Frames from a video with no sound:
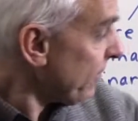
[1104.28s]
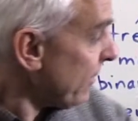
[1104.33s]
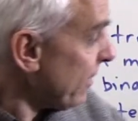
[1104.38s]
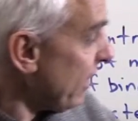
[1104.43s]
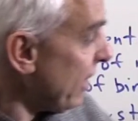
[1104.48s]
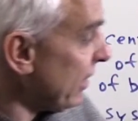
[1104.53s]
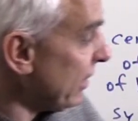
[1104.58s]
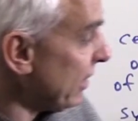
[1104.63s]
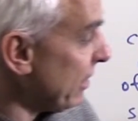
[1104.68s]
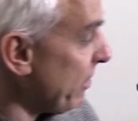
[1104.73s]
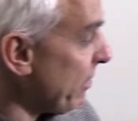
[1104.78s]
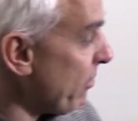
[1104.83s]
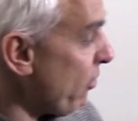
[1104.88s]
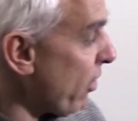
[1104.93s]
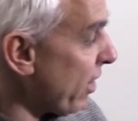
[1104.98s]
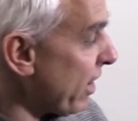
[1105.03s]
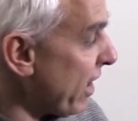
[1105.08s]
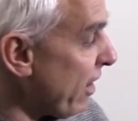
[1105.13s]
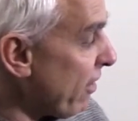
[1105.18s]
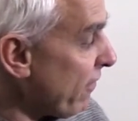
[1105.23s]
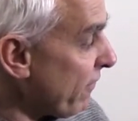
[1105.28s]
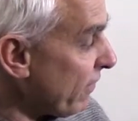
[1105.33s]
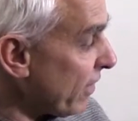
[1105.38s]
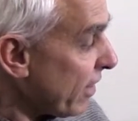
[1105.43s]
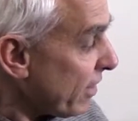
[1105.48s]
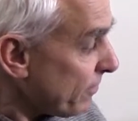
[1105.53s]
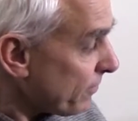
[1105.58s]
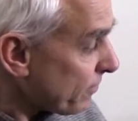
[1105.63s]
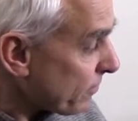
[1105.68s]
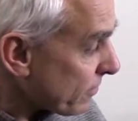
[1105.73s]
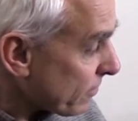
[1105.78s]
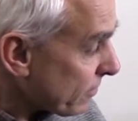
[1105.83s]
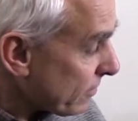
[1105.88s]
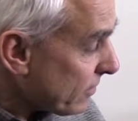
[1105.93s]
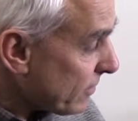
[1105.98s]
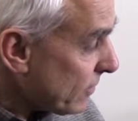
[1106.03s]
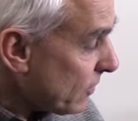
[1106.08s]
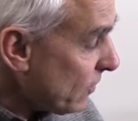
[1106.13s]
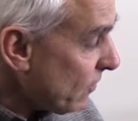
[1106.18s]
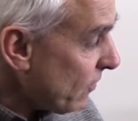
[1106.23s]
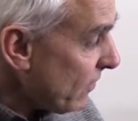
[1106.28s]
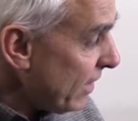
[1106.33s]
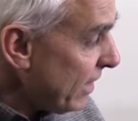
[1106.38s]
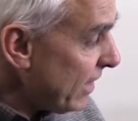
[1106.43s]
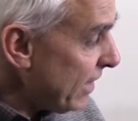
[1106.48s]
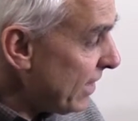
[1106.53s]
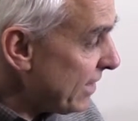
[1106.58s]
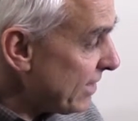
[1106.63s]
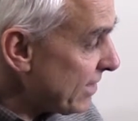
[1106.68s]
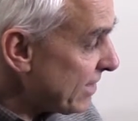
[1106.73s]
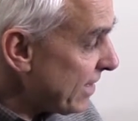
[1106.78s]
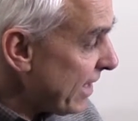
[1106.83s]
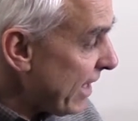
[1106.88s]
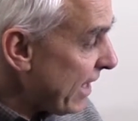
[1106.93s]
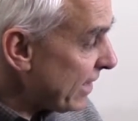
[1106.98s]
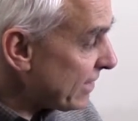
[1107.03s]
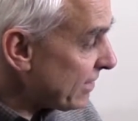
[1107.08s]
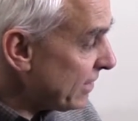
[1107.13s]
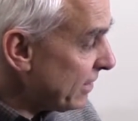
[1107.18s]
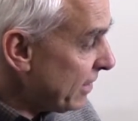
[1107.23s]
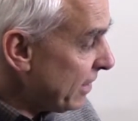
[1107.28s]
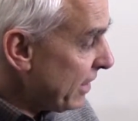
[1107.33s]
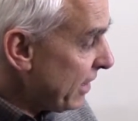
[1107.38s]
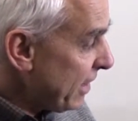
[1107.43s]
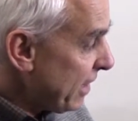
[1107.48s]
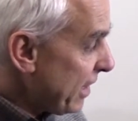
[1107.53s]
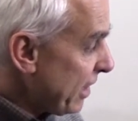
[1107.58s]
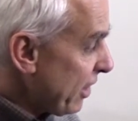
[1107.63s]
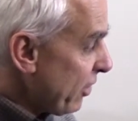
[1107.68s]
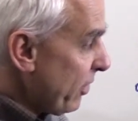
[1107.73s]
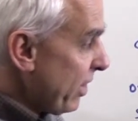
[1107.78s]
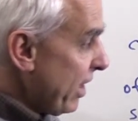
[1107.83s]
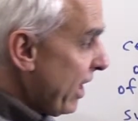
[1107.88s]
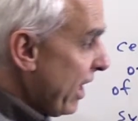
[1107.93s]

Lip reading: a little bit more carefully, is that here we